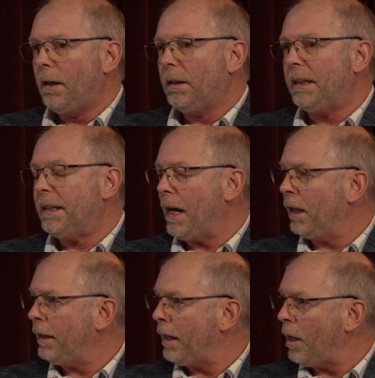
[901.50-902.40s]
They
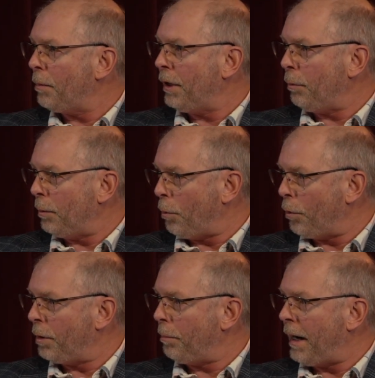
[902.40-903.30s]
tally that up and they
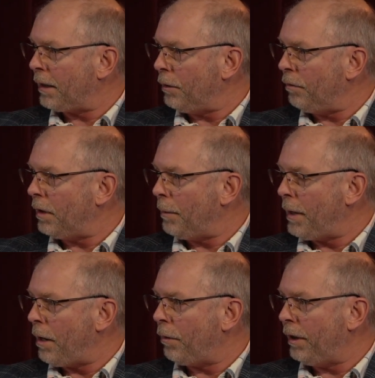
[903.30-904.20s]
report it back to Newfoundland
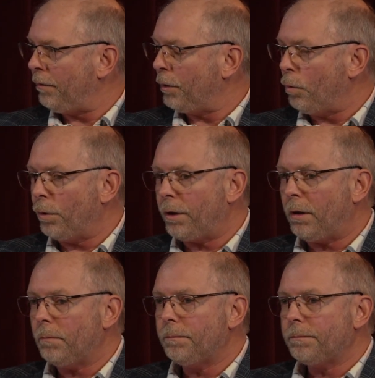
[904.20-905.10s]
Power every quarter.
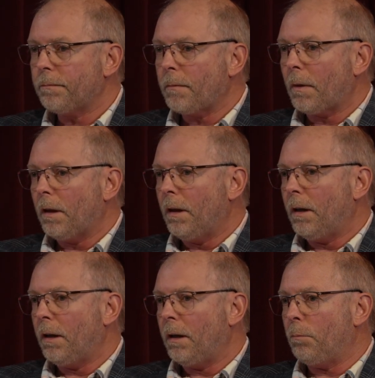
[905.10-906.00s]

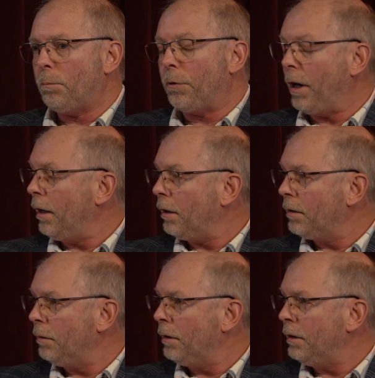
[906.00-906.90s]
Uh, prior
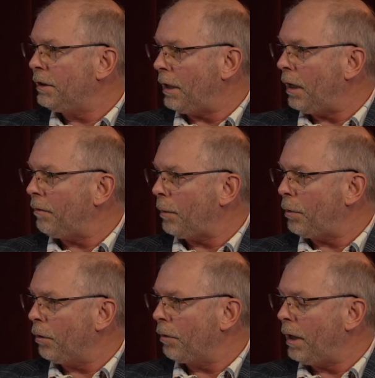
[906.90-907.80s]
to the start of our
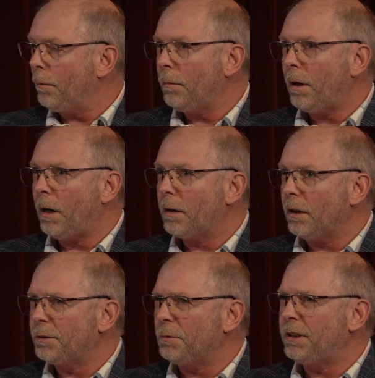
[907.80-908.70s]
program, our
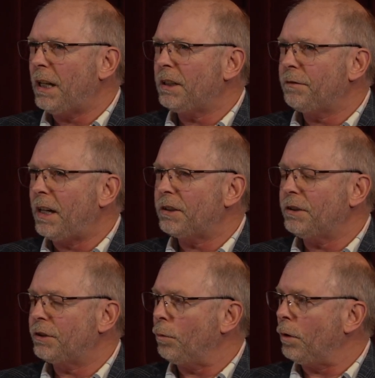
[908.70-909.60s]
customer satisfaction
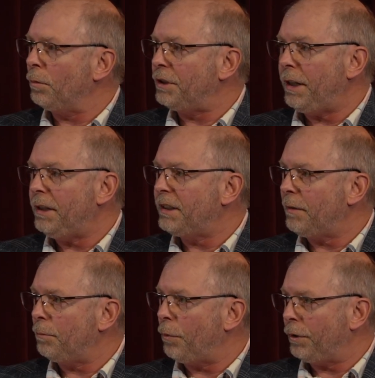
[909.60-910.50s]
score was
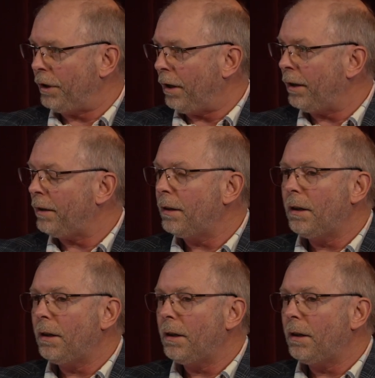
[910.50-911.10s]
87.9.